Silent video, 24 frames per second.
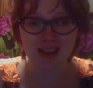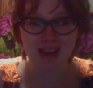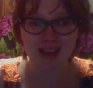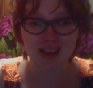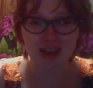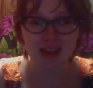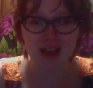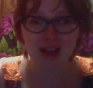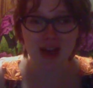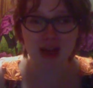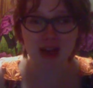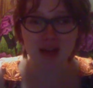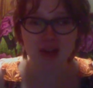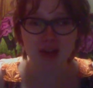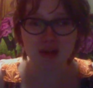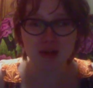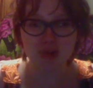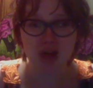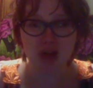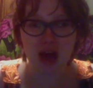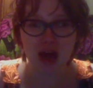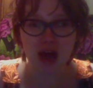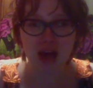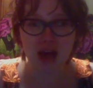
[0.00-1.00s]

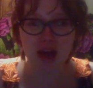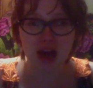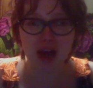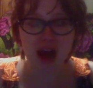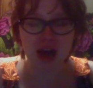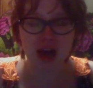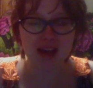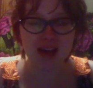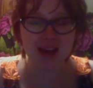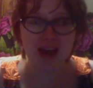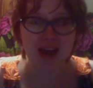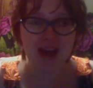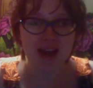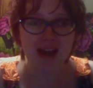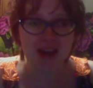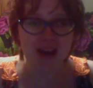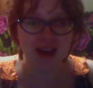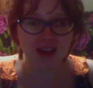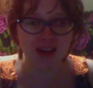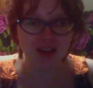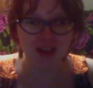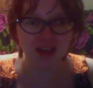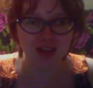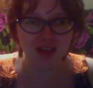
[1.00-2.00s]
Cause I I
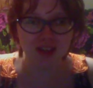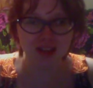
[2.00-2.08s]
can't.